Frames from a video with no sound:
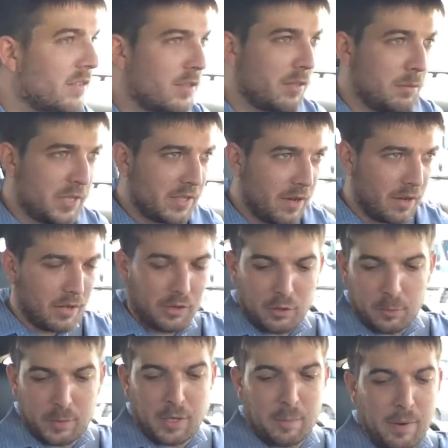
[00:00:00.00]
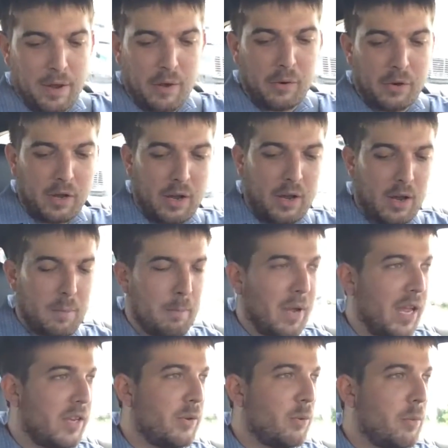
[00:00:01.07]
So let me talk a little bit about
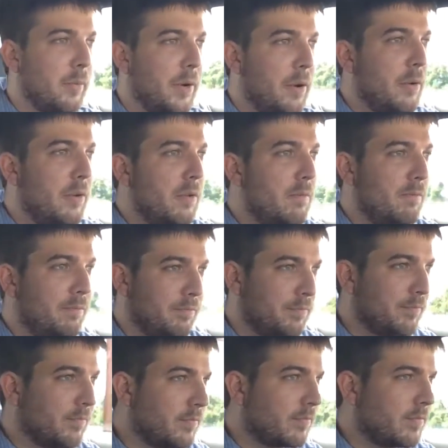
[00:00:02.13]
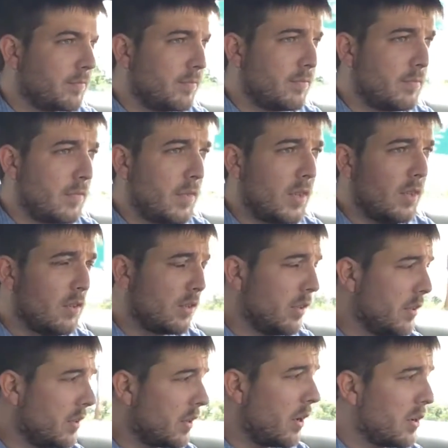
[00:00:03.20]
manual mode. So
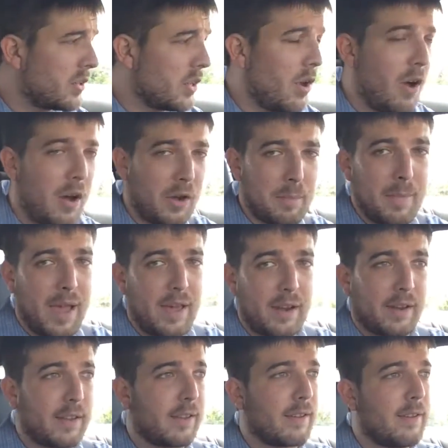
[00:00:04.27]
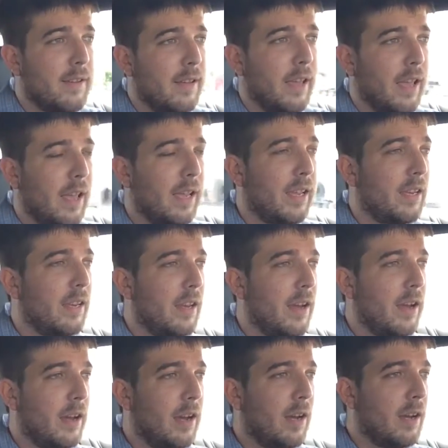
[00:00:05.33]
this car is an automatic, and
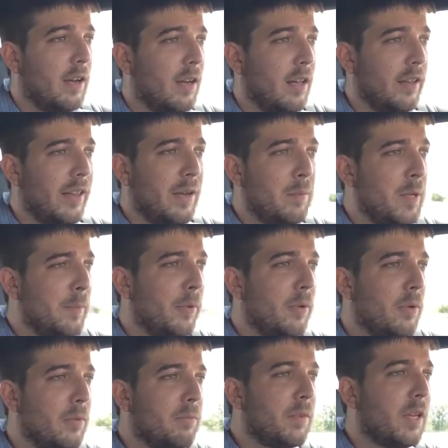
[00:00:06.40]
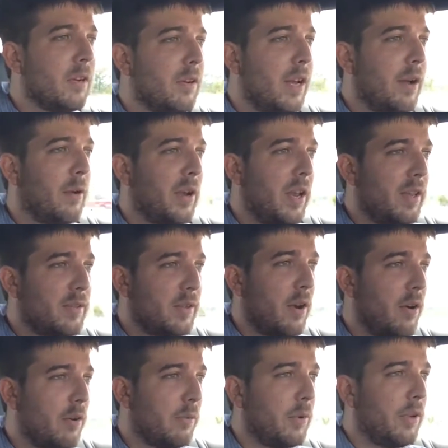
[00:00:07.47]
a lot of people, you know, nowadays
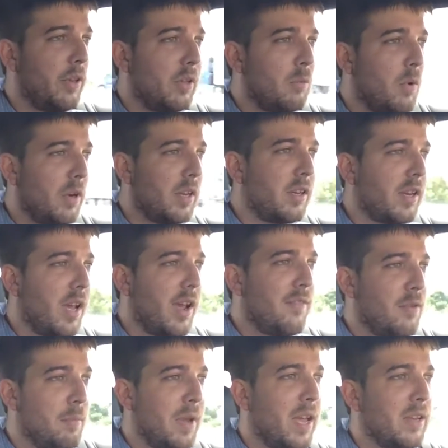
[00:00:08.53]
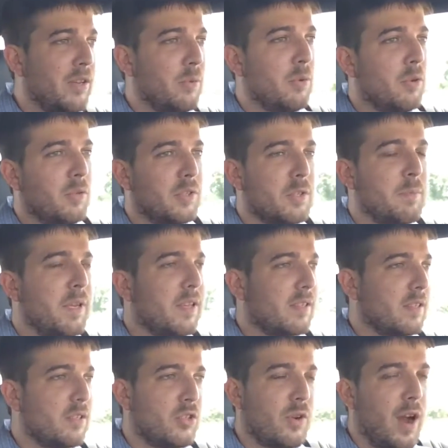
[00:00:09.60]
aren't really wanting to have the manual just
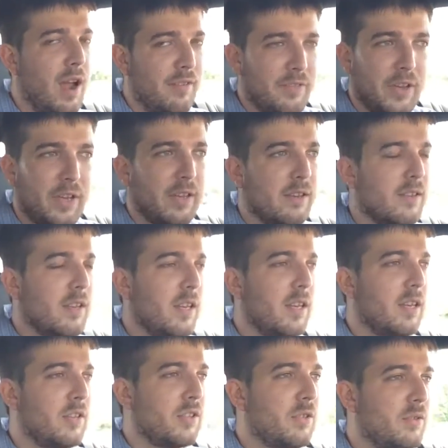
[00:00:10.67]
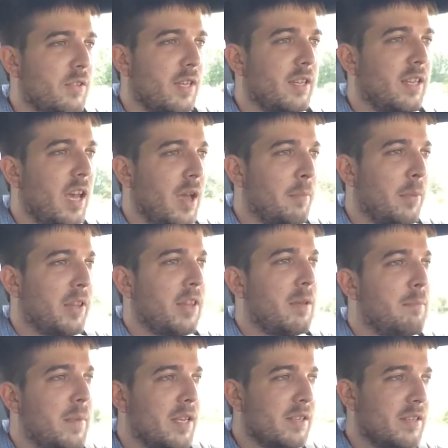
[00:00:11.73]
because of traffic and issues like that, but
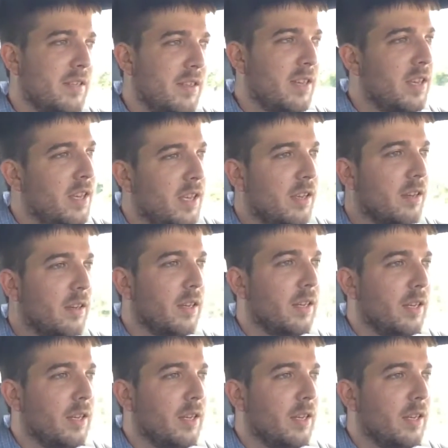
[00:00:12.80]
they miss the